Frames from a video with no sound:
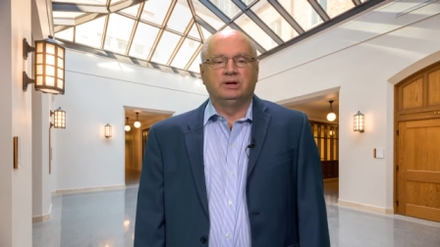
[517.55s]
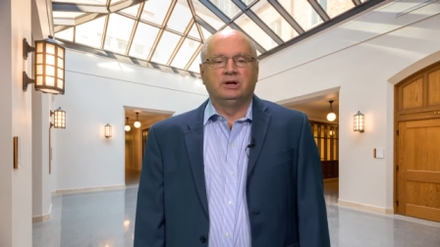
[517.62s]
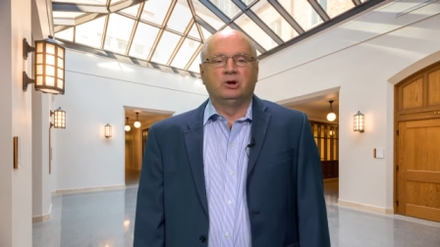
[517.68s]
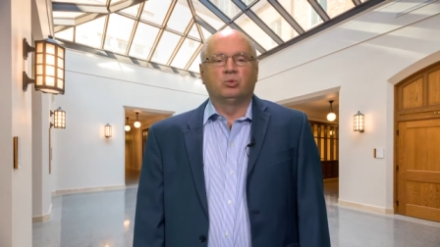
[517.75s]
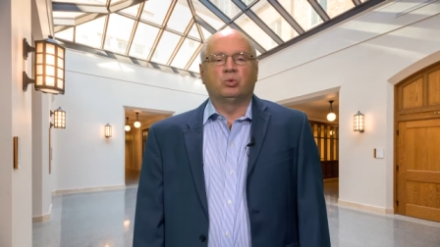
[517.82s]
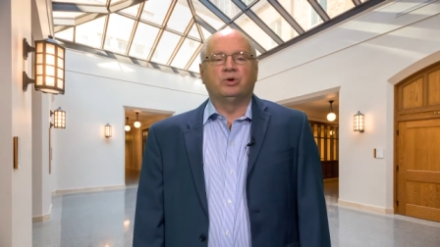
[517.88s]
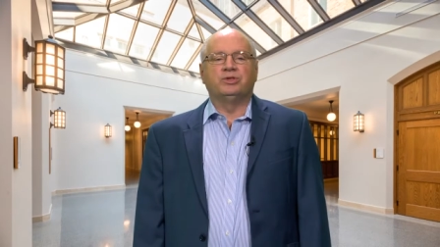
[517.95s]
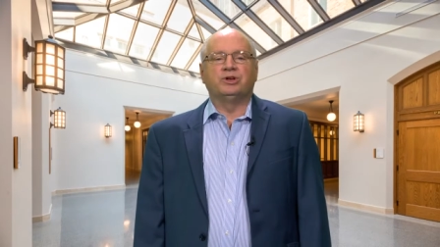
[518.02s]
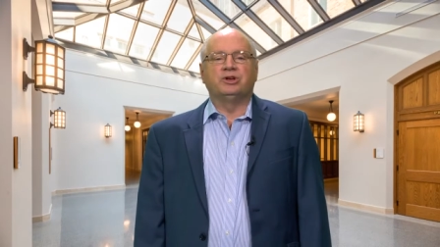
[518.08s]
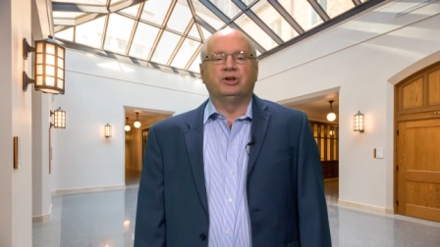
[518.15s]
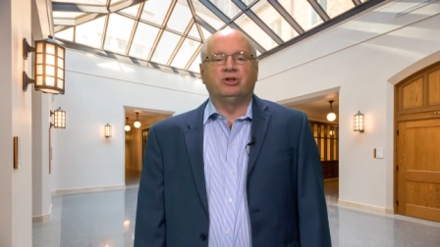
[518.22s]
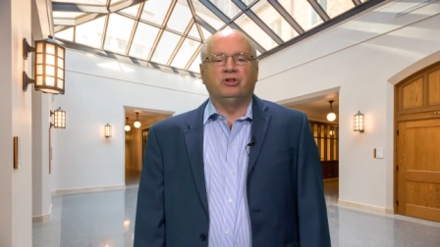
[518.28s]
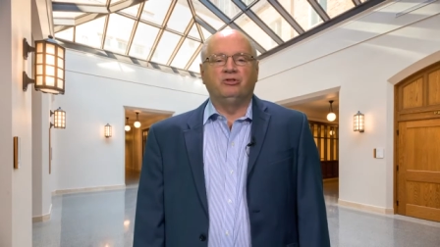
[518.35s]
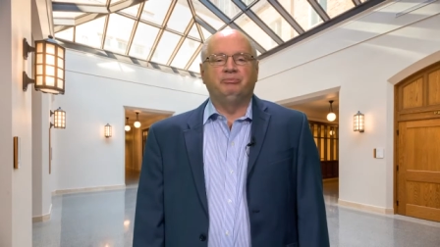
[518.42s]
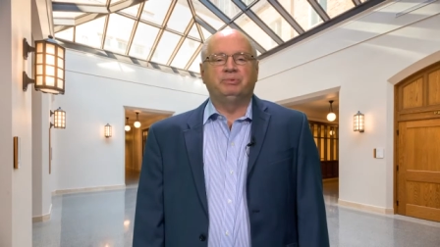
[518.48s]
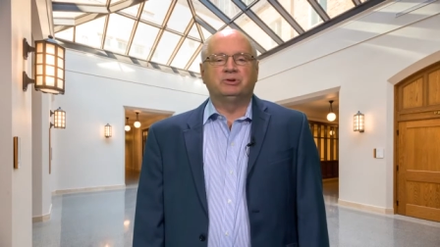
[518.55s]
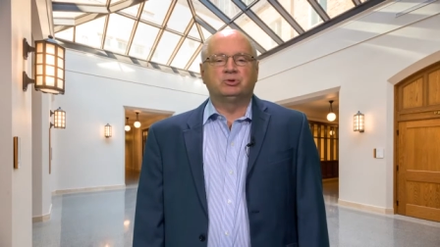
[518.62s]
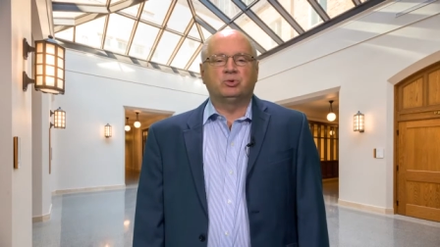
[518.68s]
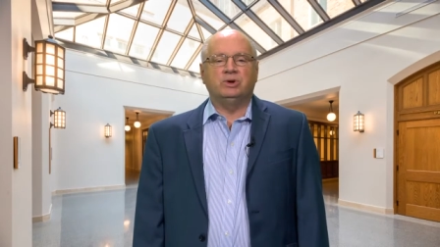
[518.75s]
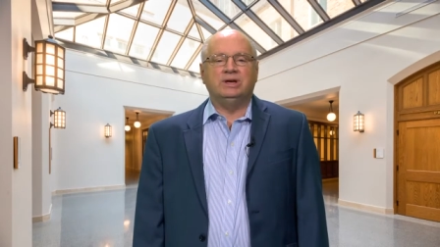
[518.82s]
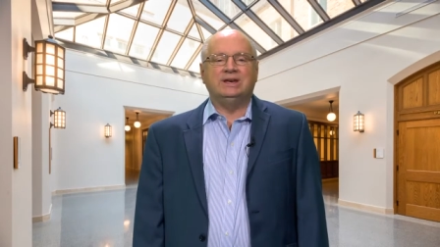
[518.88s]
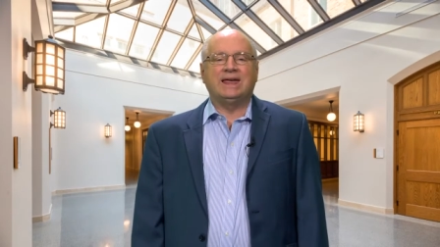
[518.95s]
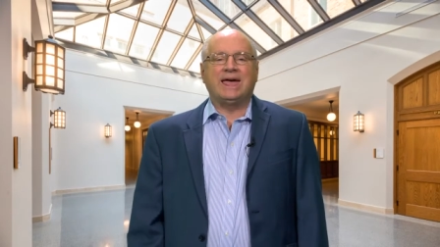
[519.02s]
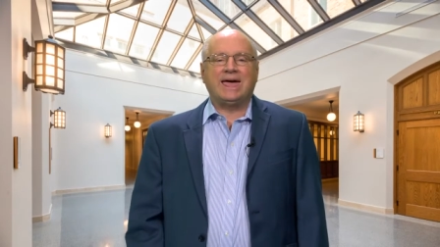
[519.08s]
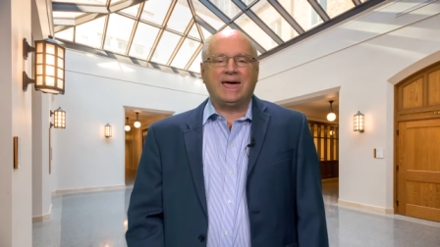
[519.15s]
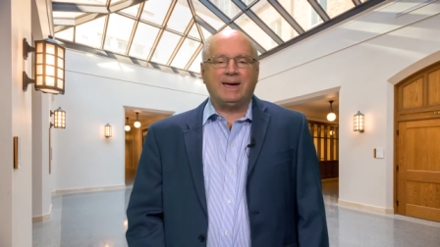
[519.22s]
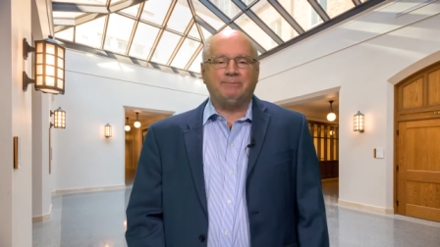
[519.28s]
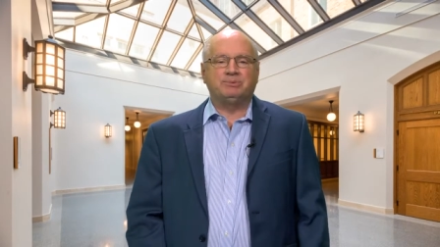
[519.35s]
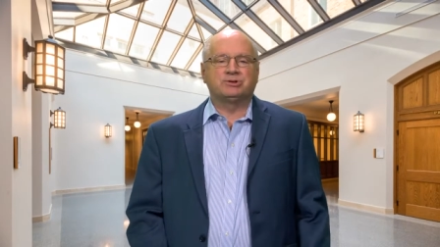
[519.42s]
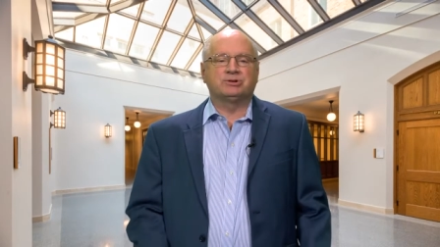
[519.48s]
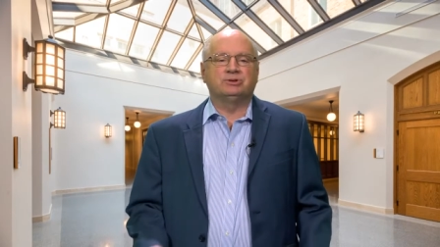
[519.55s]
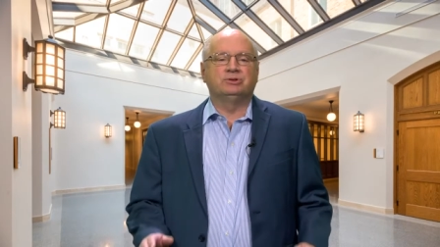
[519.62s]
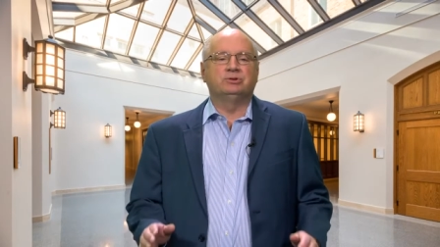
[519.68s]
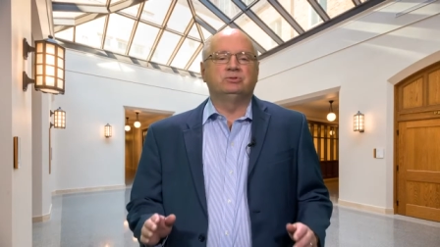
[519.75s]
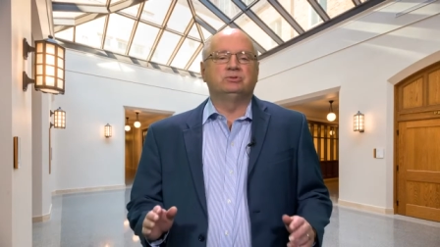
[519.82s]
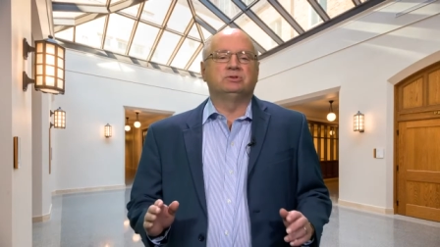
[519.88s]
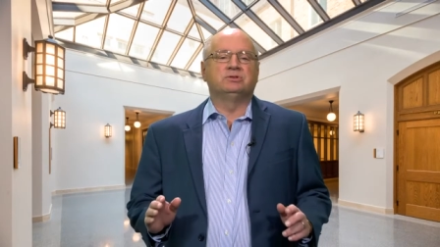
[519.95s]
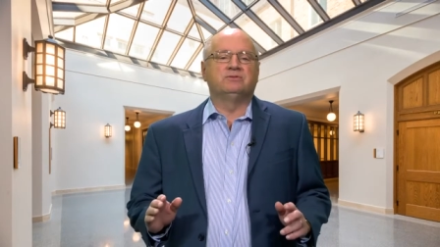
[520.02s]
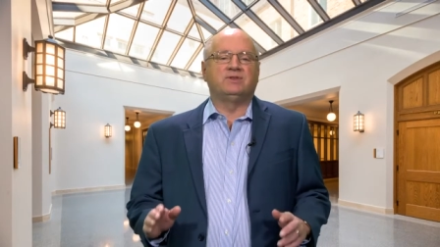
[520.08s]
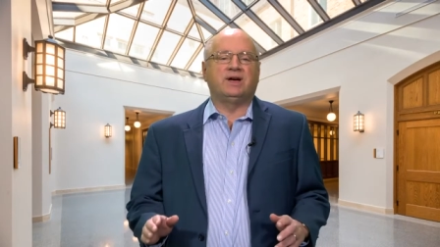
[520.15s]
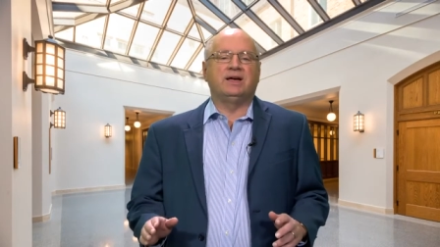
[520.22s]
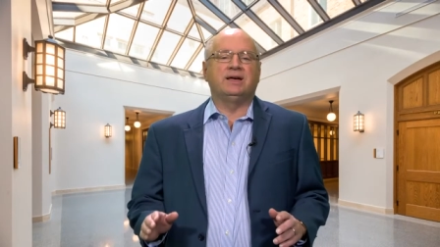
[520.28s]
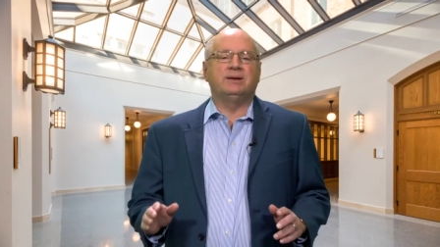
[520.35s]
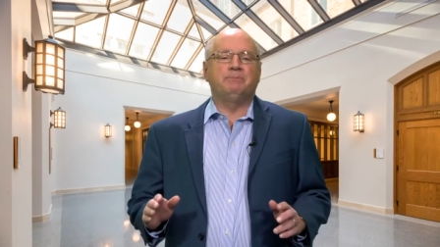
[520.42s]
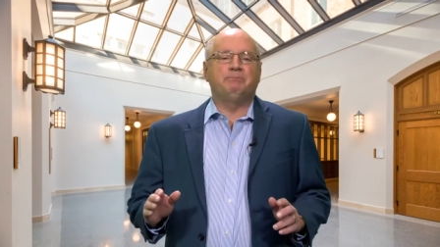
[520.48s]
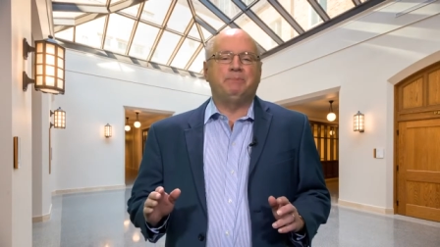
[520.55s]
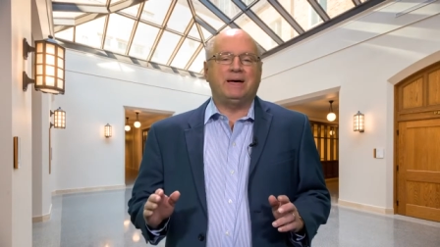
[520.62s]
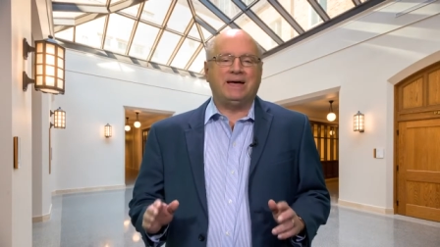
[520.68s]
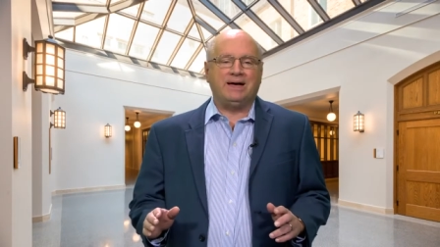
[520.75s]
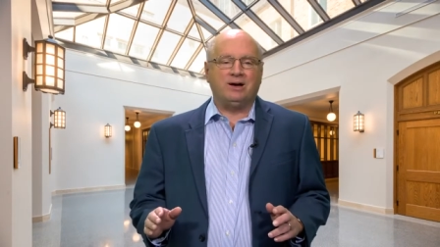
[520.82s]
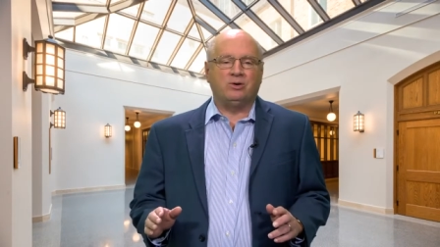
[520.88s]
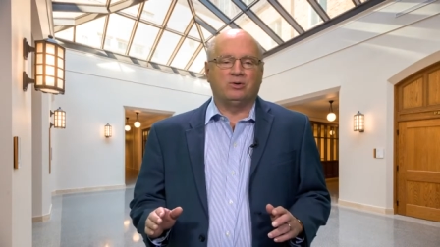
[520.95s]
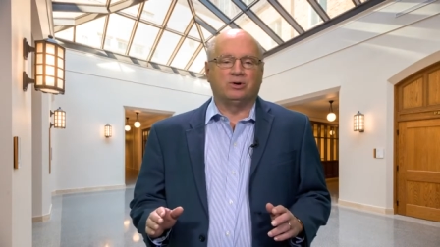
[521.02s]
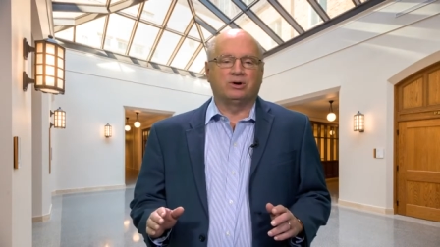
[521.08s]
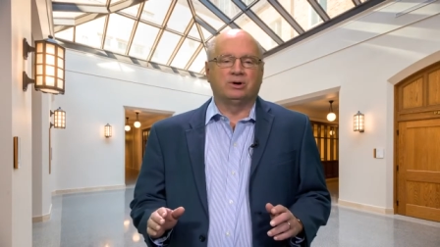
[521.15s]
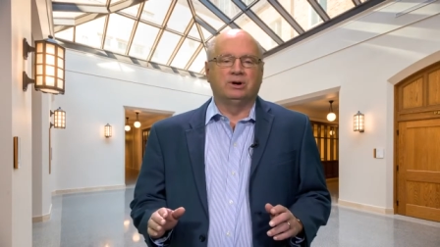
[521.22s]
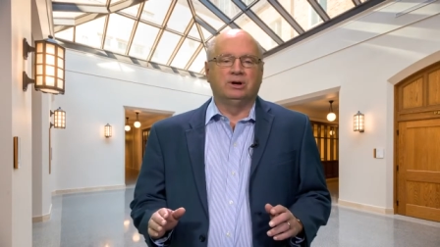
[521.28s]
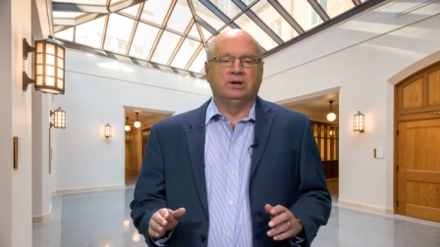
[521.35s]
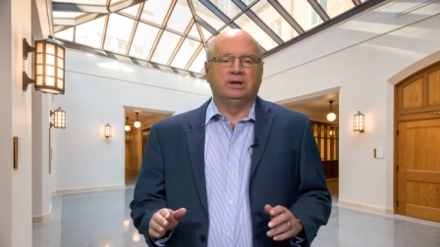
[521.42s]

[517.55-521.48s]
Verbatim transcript: where the gulf between absolute divine power